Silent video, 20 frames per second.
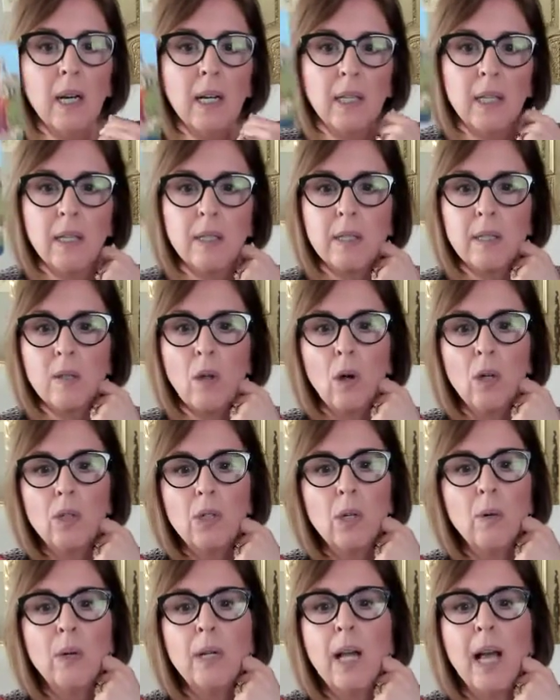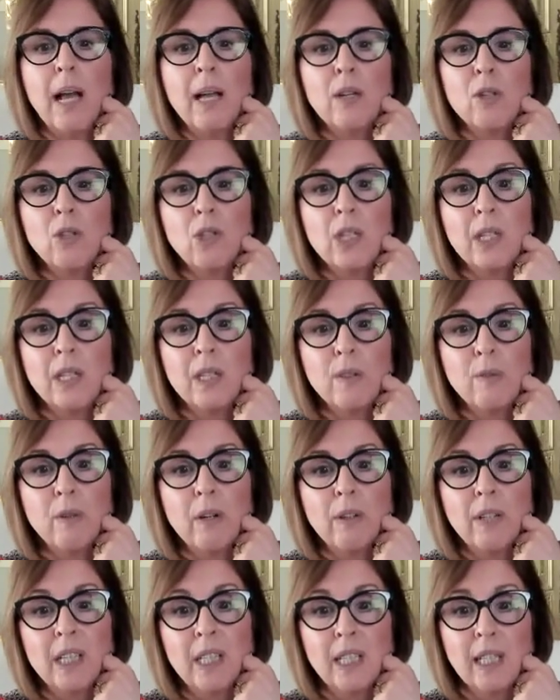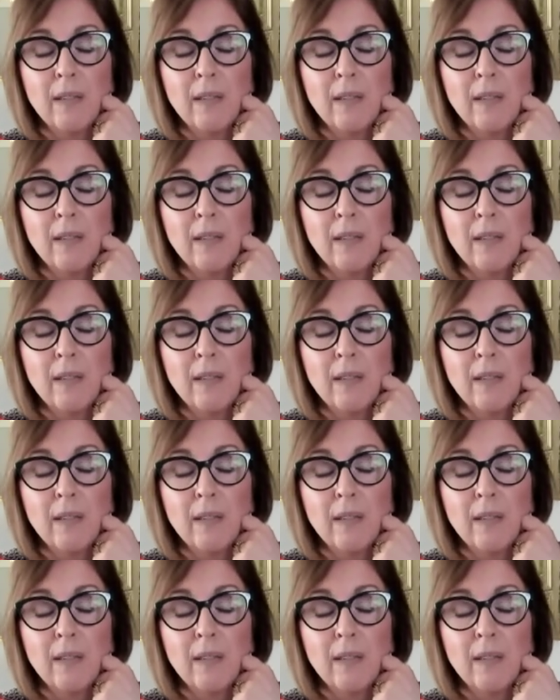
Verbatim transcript: This is also an energy that's very